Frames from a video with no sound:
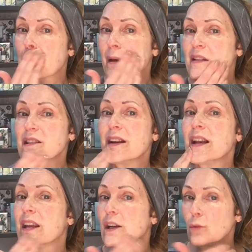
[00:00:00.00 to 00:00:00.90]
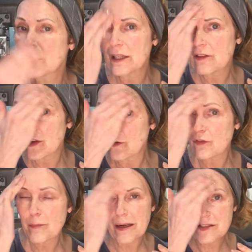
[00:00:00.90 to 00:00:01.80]
ideally you're going to want to leave that on for
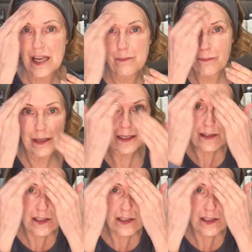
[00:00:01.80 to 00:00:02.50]
about 10 minutes.